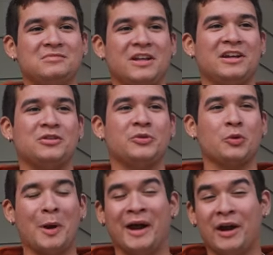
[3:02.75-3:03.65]
didn't do it
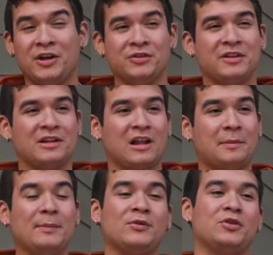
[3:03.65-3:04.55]
the way I use it. A lot
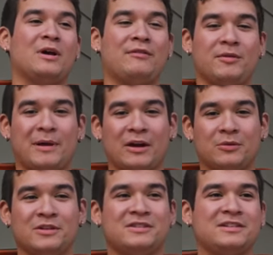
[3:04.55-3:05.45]
of people do have it
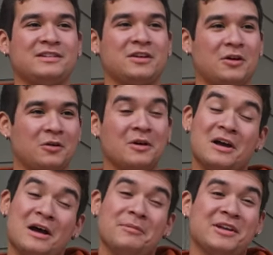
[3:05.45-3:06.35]
backwards, so
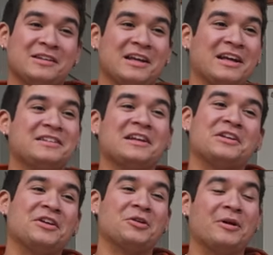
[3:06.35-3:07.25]
I mean, I guess technically you're